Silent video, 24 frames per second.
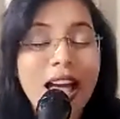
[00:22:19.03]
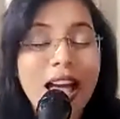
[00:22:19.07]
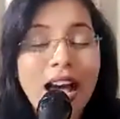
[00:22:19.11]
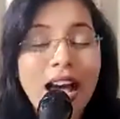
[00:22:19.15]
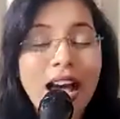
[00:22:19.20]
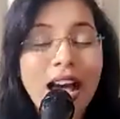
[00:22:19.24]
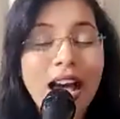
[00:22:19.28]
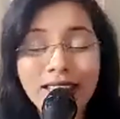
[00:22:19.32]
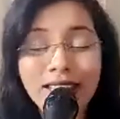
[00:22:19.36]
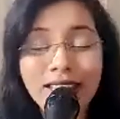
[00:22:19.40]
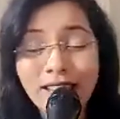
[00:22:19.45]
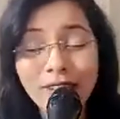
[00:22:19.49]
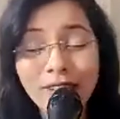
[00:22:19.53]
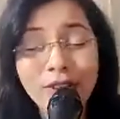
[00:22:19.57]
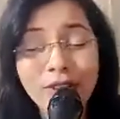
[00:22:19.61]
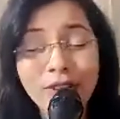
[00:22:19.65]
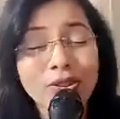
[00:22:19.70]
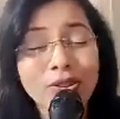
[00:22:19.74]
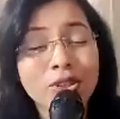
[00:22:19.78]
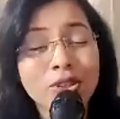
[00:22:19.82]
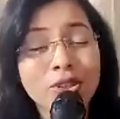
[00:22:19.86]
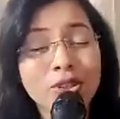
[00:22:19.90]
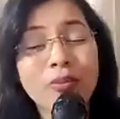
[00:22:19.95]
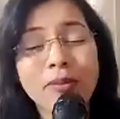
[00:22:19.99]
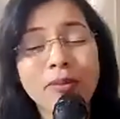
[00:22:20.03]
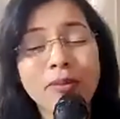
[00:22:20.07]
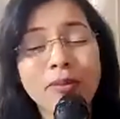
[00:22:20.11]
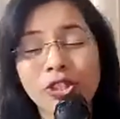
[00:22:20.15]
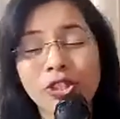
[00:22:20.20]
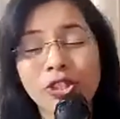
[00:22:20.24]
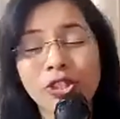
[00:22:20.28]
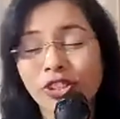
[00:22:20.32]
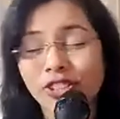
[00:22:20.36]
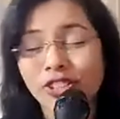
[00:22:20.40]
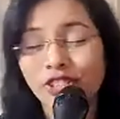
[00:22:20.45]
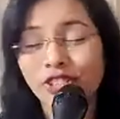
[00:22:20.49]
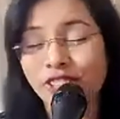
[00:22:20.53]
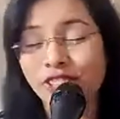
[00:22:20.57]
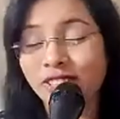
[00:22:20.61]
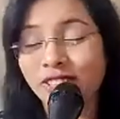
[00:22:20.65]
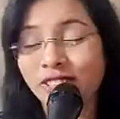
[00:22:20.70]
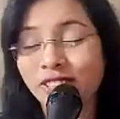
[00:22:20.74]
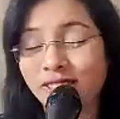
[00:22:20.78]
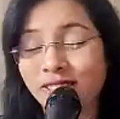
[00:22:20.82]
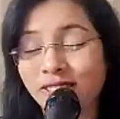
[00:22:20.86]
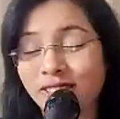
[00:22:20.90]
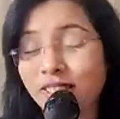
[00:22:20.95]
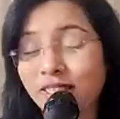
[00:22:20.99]
I thank you so much, Lord
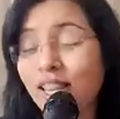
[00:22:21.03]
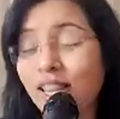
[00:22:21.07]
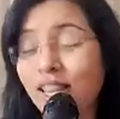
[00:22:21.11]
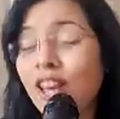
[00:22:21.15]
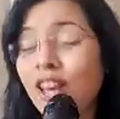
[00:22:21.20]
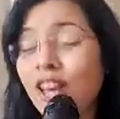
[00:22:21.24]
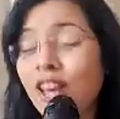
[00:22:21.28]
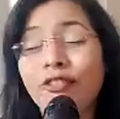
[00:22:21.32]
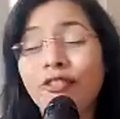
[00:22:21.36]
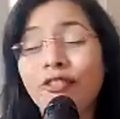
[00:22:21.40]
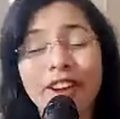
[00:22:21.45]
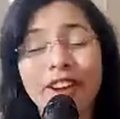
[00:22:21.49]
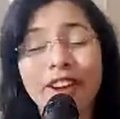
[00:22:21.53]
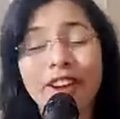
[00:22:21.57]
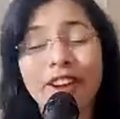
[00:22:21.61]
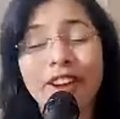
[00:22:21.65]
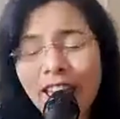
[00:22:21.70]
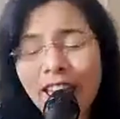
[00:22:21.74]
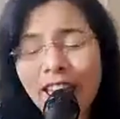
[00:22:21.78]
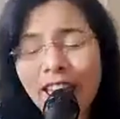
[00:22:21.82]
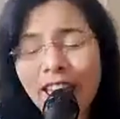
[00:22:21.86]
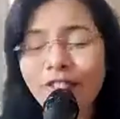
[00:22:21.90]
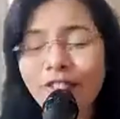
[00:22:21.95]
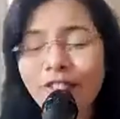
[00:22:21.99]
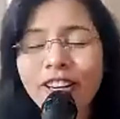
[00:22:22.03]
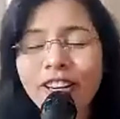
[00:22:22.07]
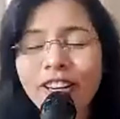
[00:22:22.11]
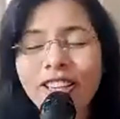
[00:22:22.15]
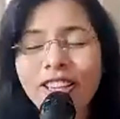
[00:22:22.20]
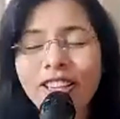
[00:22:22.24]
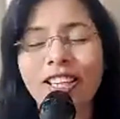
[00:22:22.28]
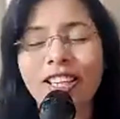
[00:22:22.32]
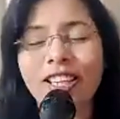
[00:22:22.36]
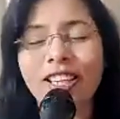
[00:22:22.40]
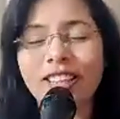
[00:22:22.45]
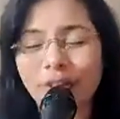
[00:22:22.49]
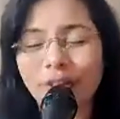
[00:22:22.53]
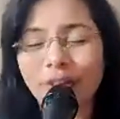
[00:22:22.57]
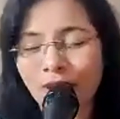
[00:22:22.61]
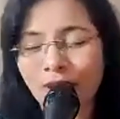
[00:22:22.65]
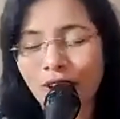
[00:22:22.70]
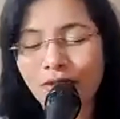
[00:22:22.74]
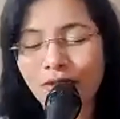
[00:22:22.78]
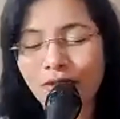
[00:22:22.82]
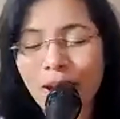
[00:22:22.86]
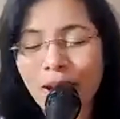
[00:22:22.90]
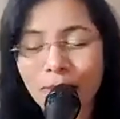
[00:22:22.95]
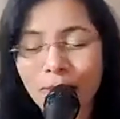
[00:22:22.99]
Jesus, for everything that you
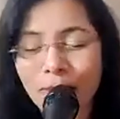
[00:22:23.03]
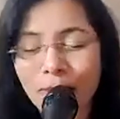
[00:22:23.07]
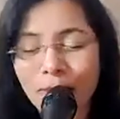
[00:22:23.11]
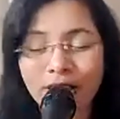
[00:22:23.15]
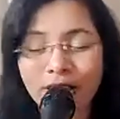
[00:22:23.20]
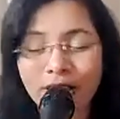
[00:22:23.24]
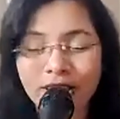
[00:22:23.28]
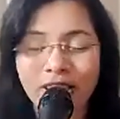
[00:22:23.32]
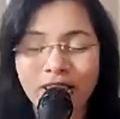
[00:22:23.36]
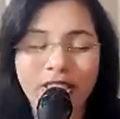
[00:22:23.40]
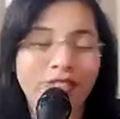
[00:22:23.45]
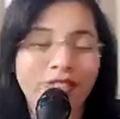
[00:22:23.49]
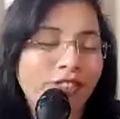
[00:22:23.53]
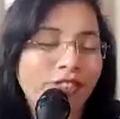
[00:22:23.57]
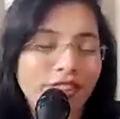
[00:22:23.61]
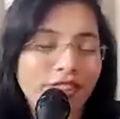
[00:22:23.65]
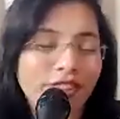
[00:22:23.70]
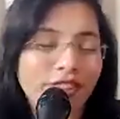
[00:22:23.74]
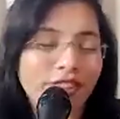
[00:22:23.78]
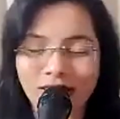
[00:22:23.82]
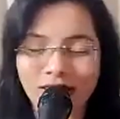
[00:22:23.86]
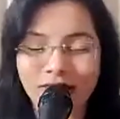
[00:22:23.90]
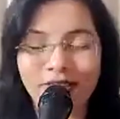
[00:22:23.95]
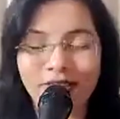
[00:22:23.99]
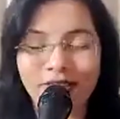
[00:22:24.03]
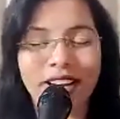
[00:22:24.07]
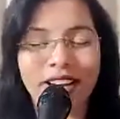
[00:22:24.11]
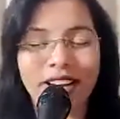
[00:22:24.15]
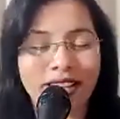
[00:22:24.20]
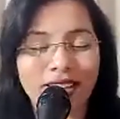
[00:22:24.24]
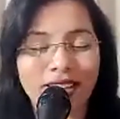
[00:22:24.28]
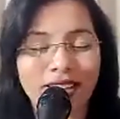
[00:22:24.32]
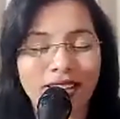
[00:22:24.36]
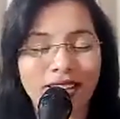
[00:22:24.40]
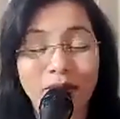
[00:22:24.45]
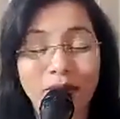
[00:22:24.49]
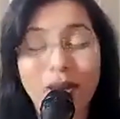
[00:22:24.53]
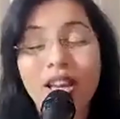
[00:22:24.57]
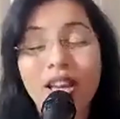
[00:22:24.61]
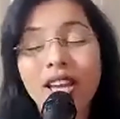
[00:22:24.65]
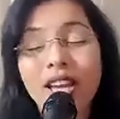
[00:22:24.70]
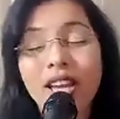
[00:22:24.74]
have appointed for us right now.